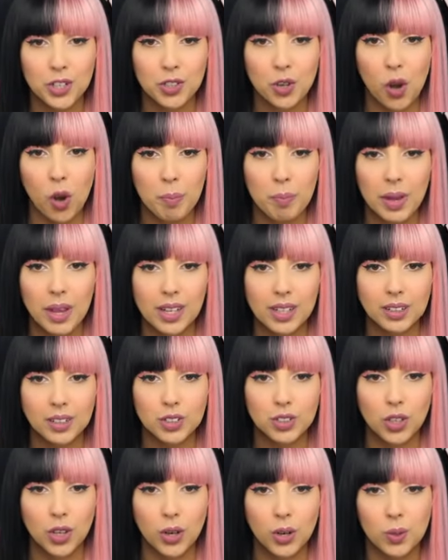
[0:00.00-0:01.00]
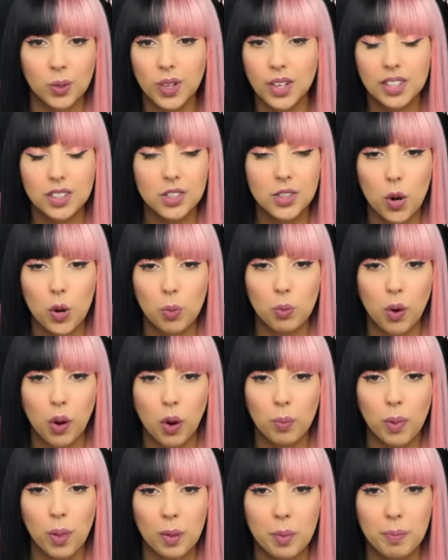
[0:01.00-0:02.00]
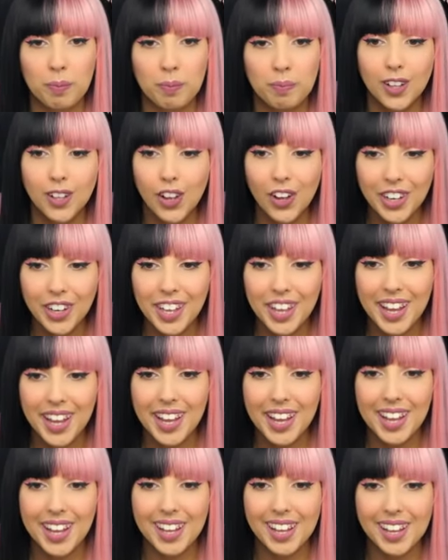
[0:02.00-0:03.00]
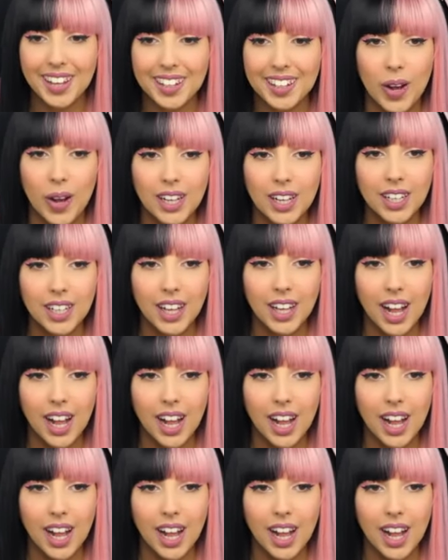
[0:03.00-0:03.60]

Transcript: are dorm mates, so it's no problem. Lucky! Well,